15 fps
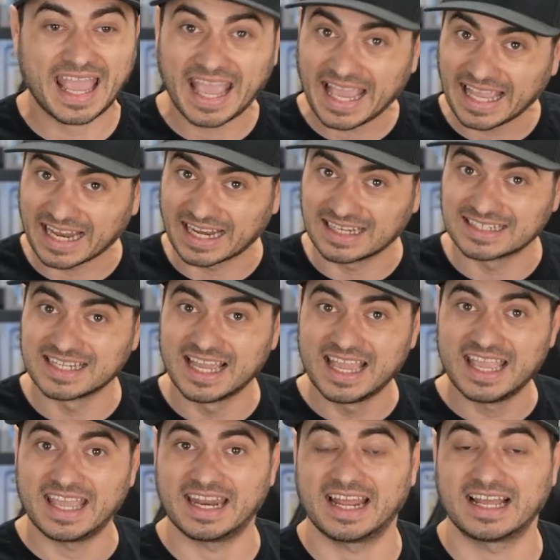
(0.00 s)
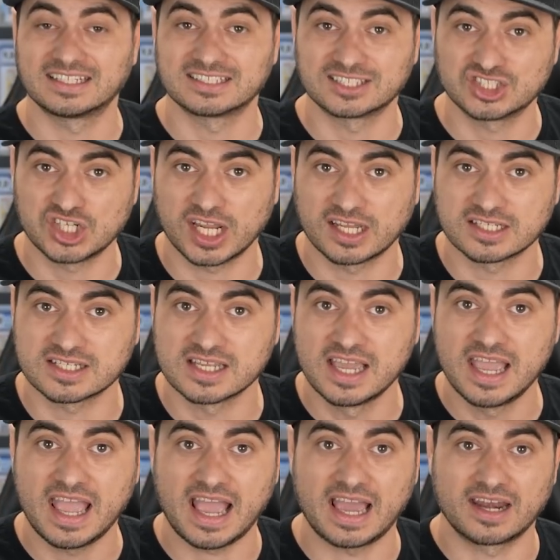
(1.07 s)
and it has a chance
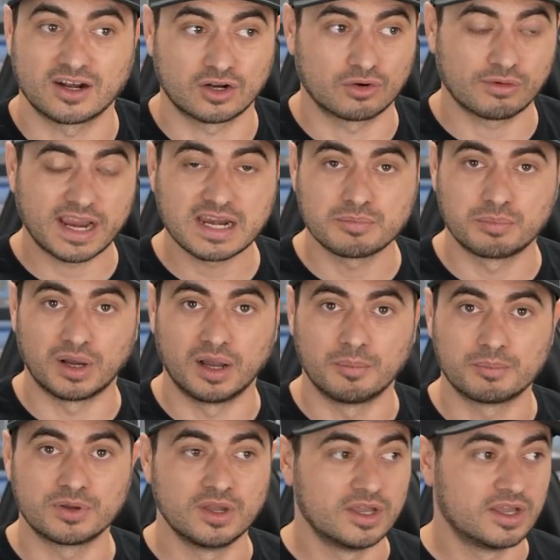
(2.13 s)
at a grade bump,